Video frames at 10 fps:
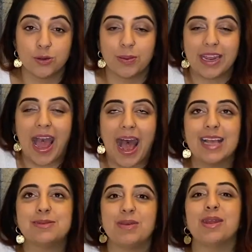But it
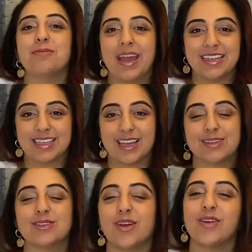has been amazing, so